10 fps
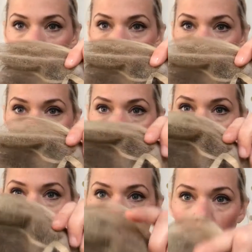There's
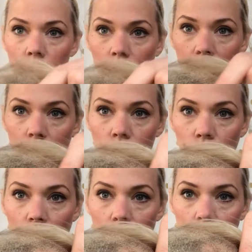the lace
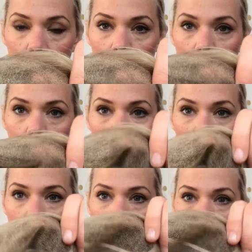front.
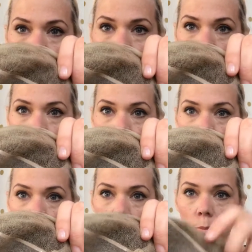There's your mono
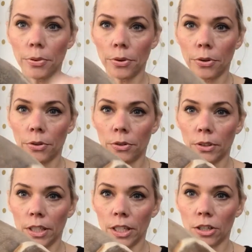top,
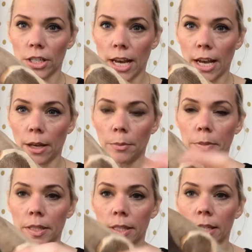ear
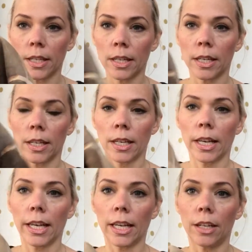tabs,
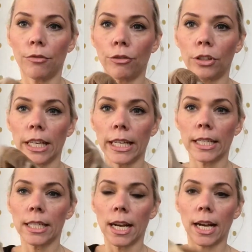and fully
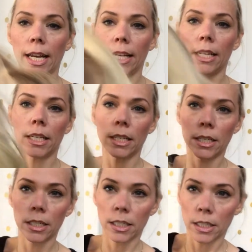hand-tied.
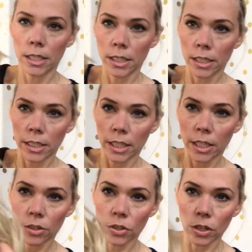And
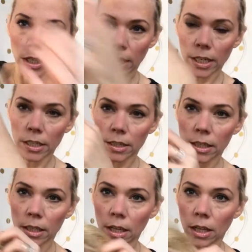here, so you can kind of
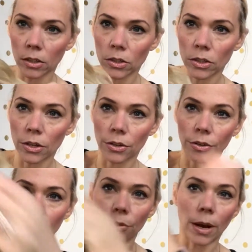see the colors that are
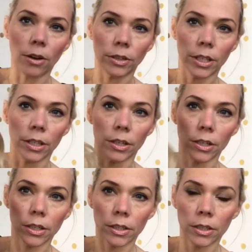throughout here.